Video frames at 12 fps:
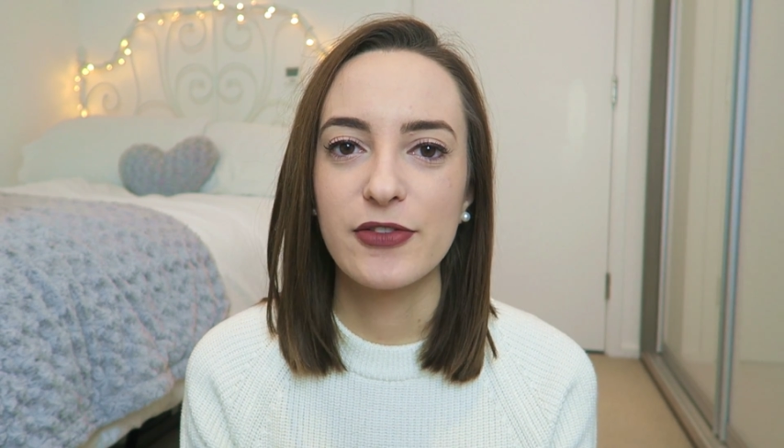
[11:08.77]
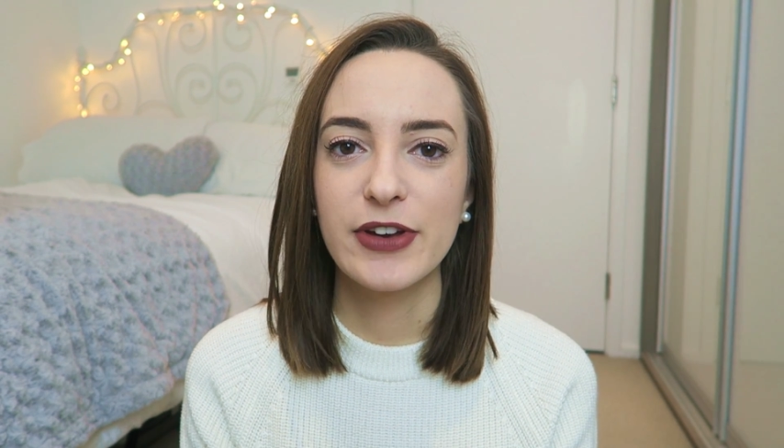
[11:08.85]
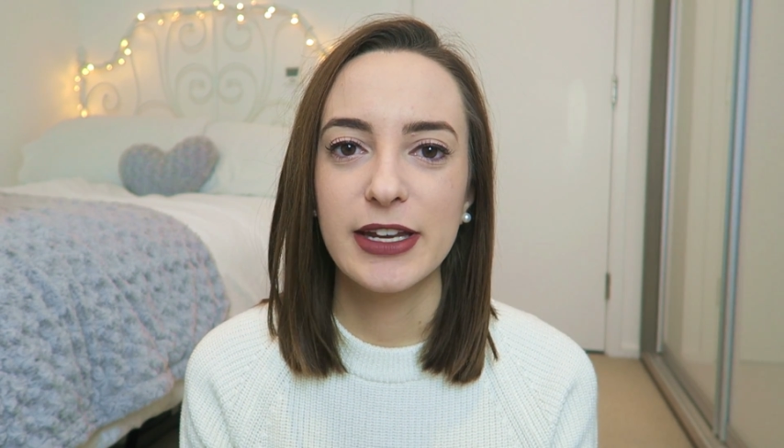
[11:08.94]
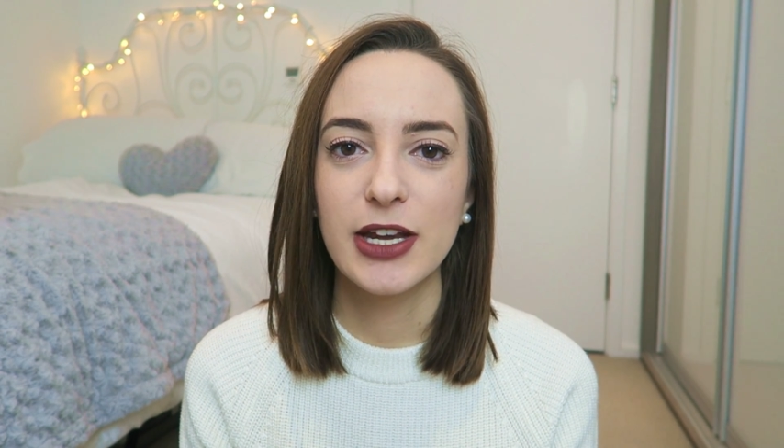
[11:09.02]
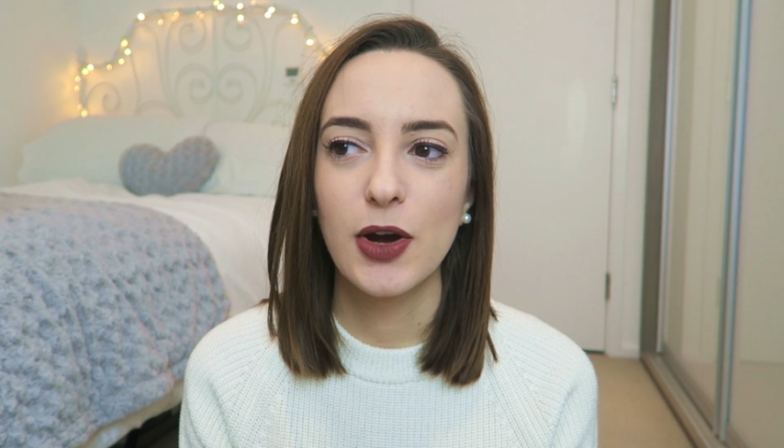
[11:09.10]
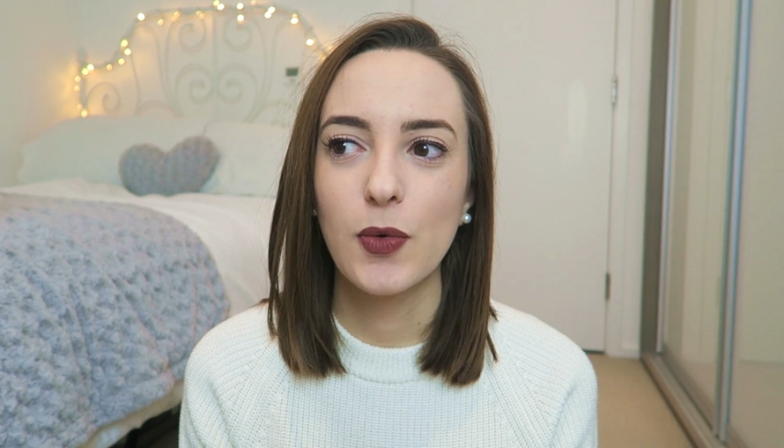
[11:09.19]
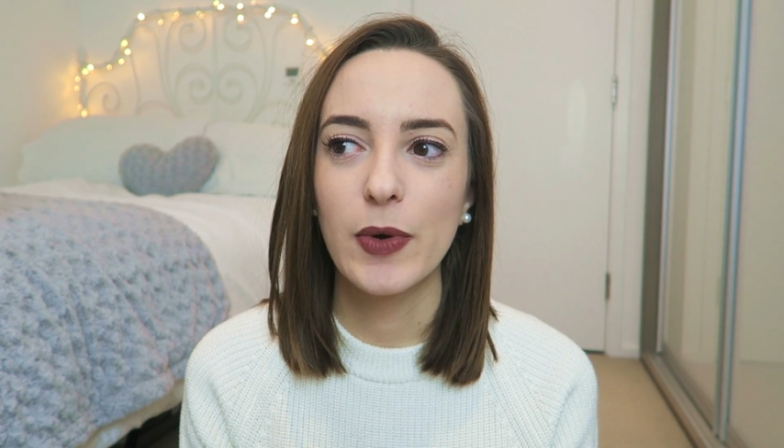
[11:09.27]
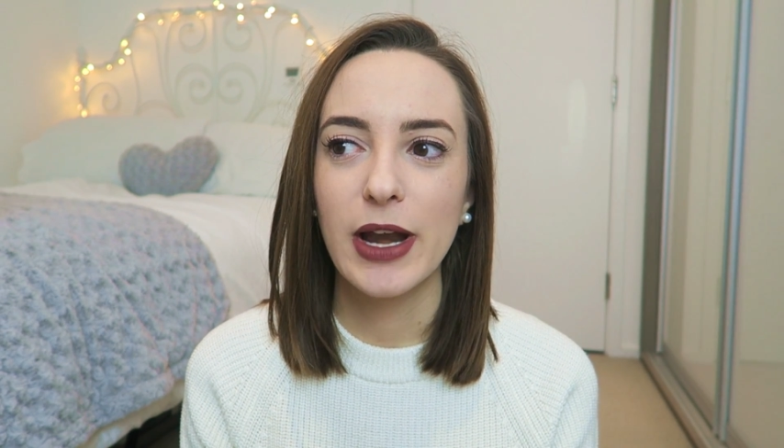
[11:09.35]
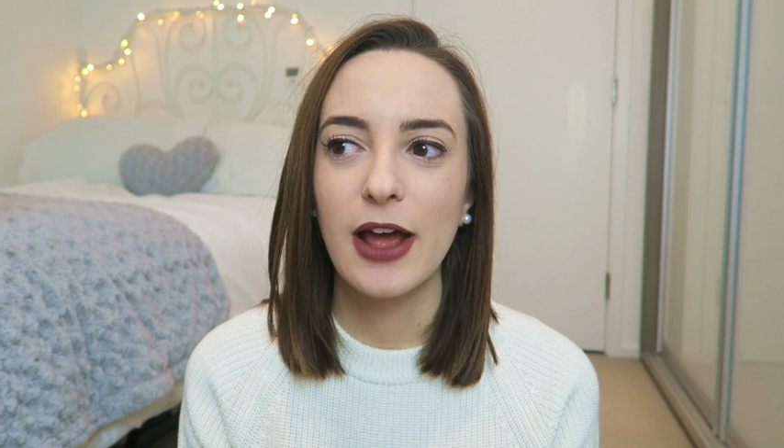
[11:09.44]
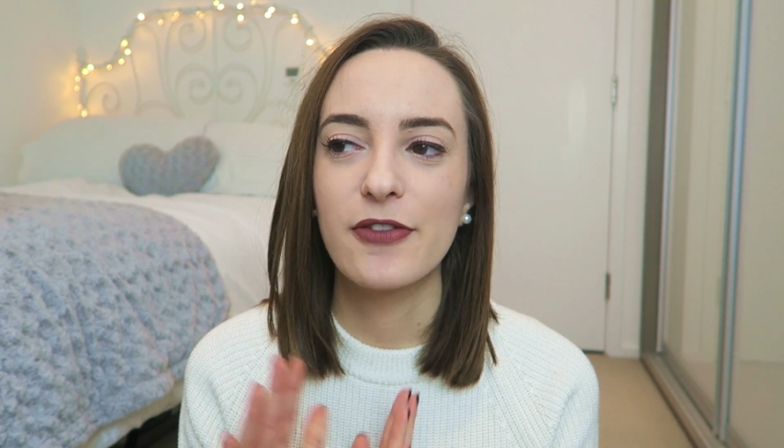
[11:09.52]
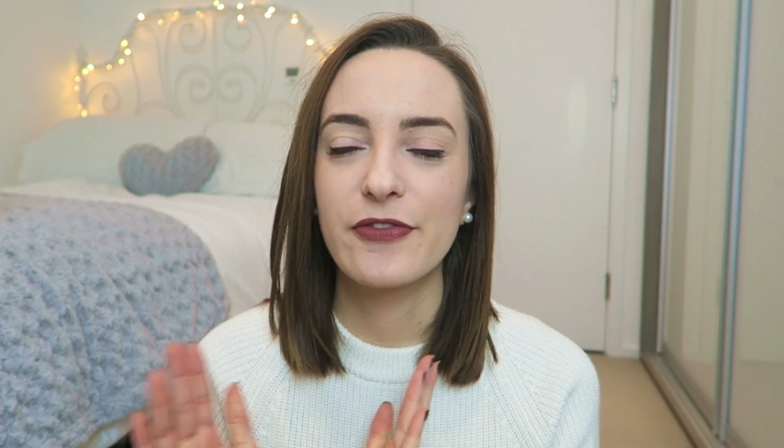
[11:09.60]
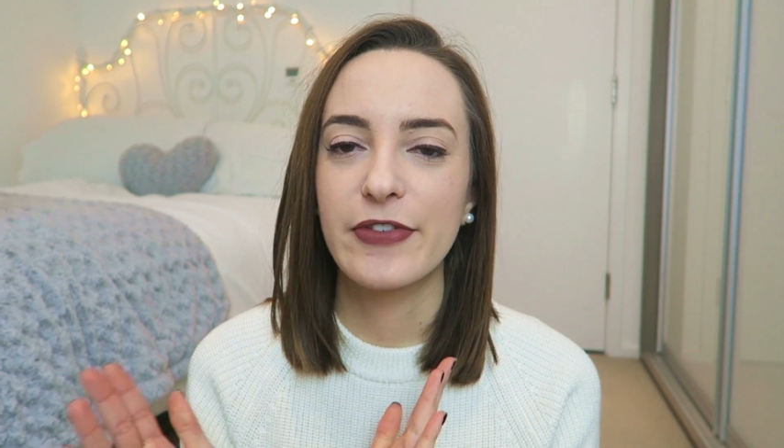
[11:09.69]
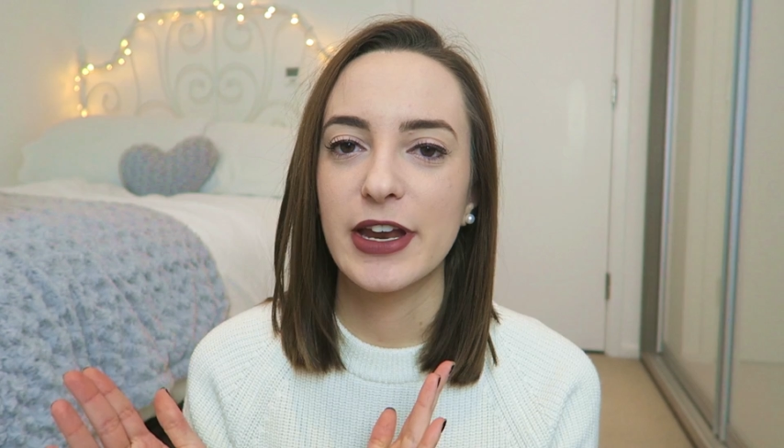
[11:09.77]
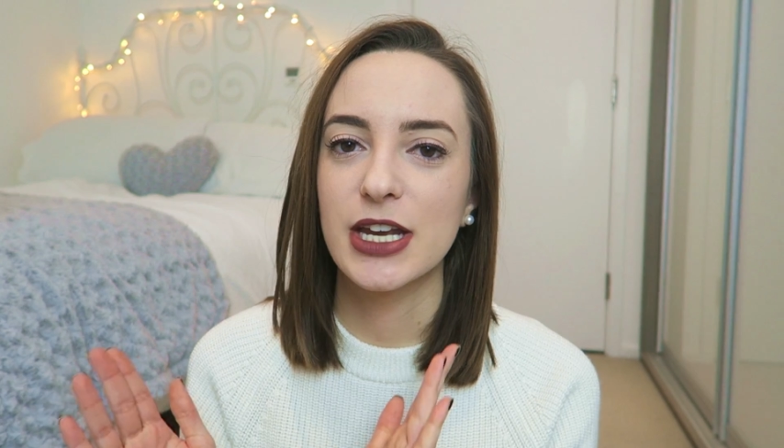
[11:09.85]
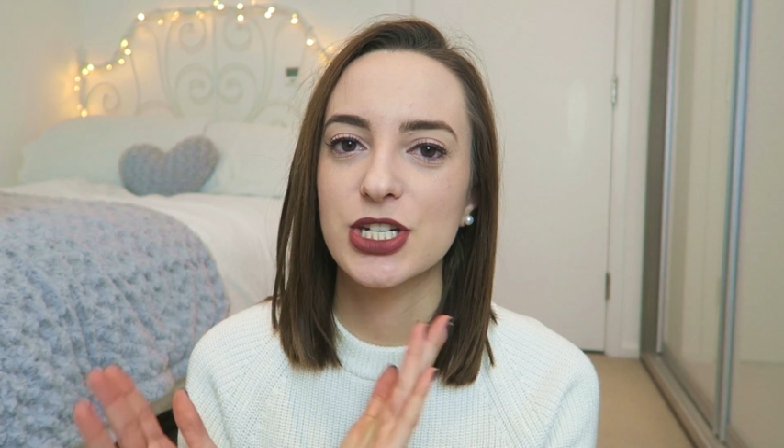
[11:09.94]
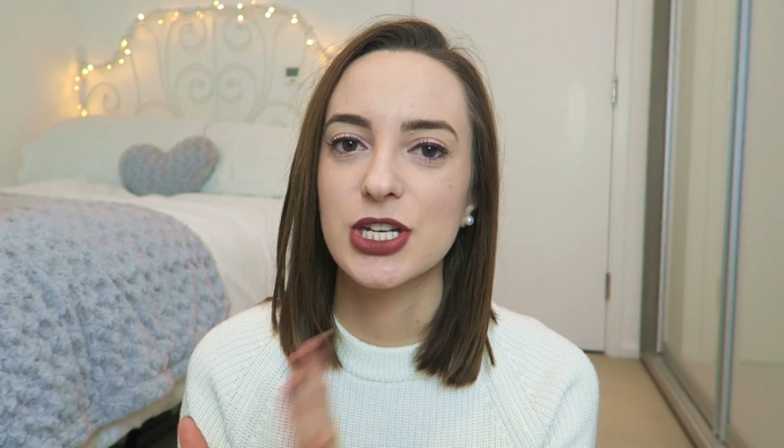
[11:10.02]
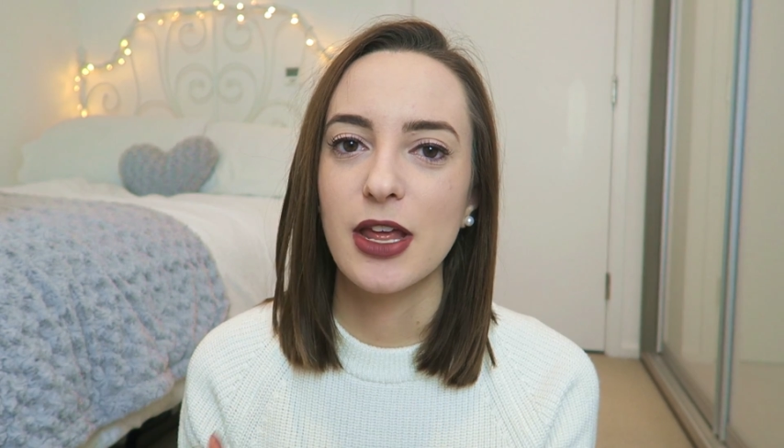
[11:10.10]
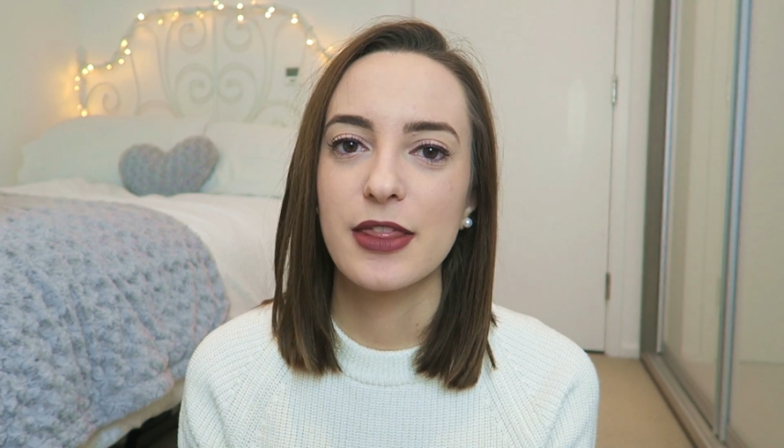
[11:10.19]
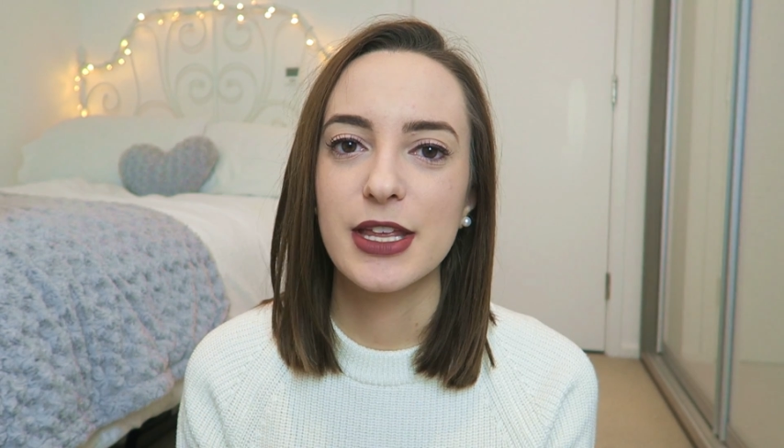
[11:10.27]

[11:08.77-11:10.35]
video when I finish